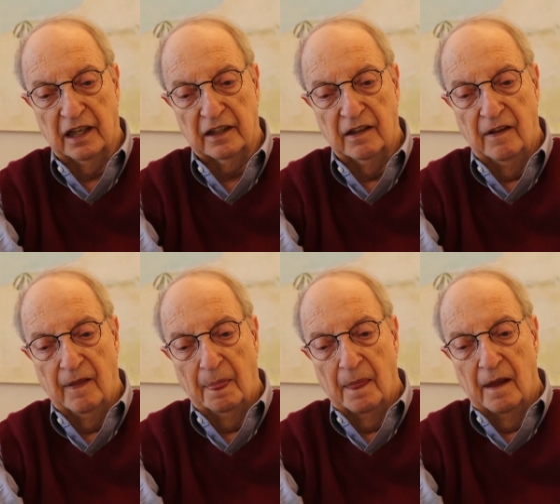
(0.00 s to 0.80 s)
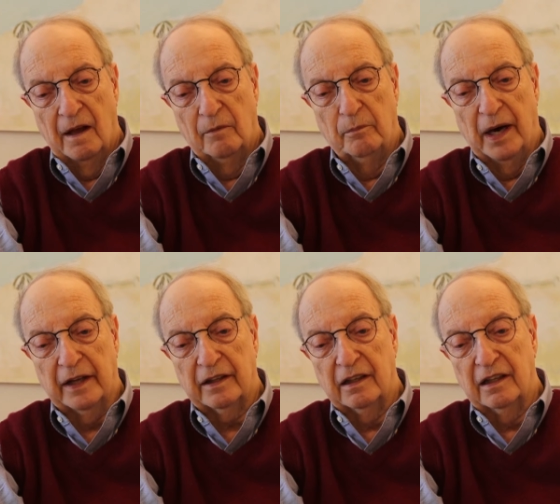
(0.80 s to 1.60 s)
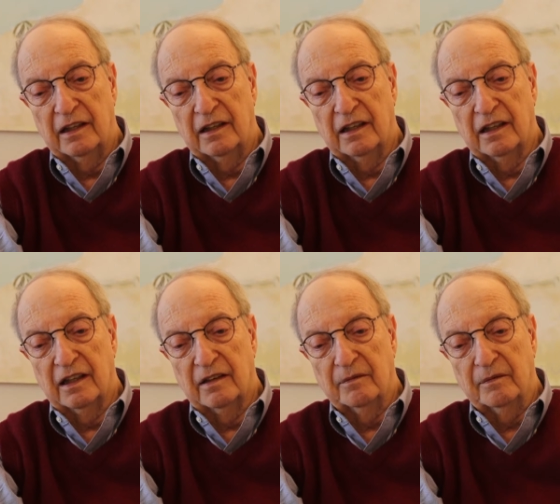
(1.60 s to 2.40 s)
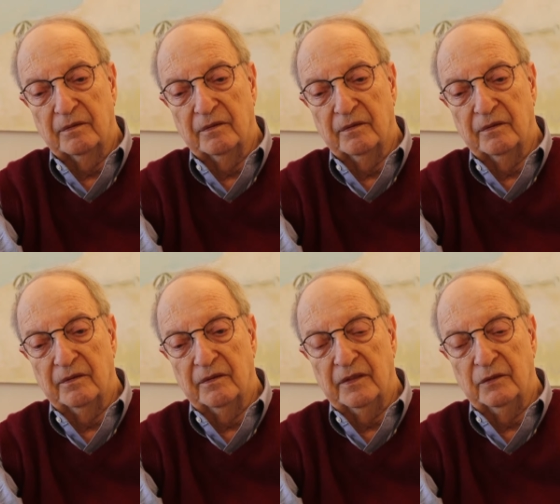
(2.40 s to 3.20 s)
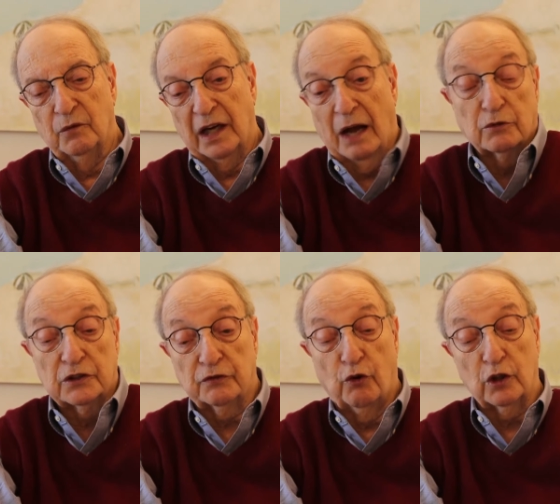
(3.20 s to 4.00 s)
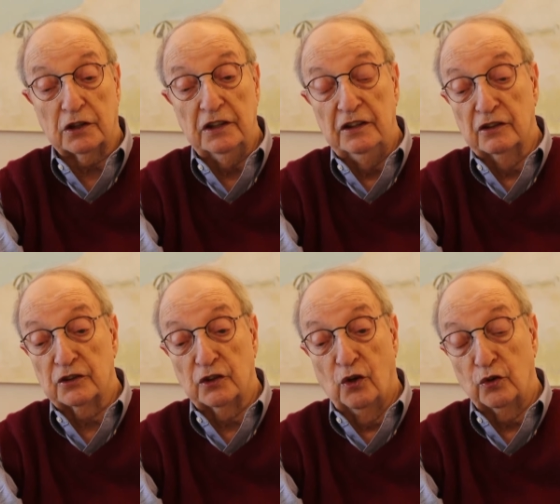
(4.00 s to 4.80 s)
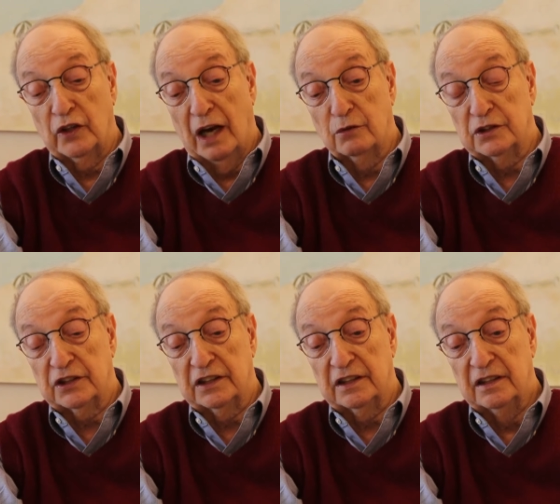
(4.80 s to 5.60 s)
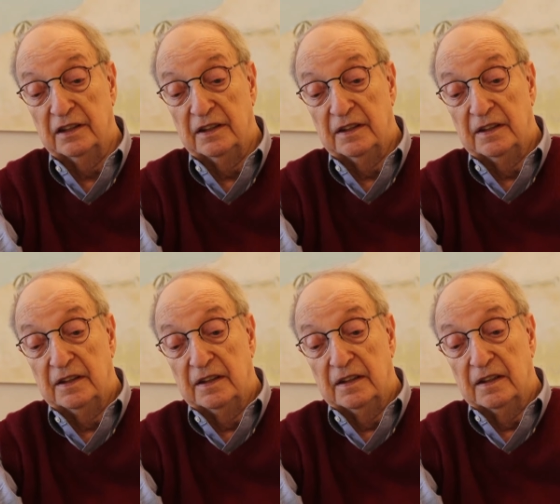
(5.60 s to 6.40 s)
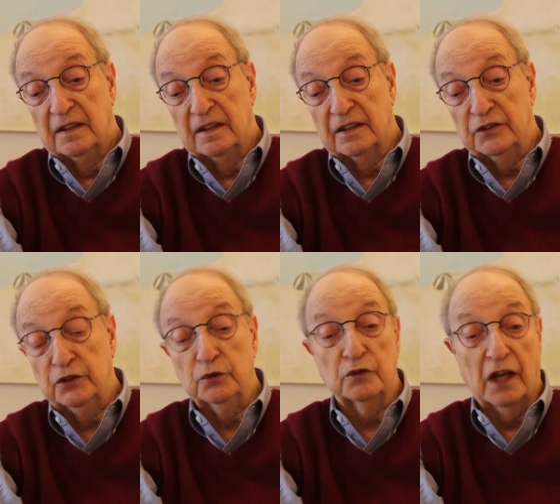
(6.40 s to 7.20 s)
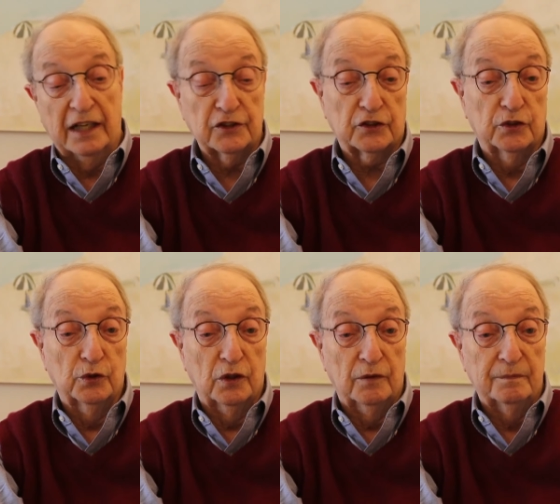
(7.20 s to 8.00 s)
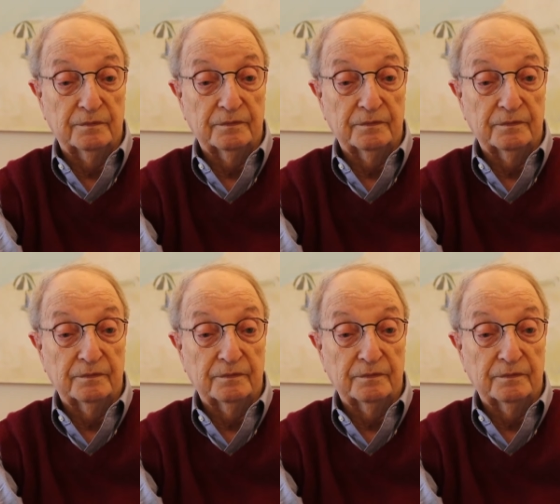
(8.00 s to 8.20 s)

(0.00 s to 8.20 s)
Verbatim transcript: done. But um, when I was 14 years old and I was in uh, junior high school,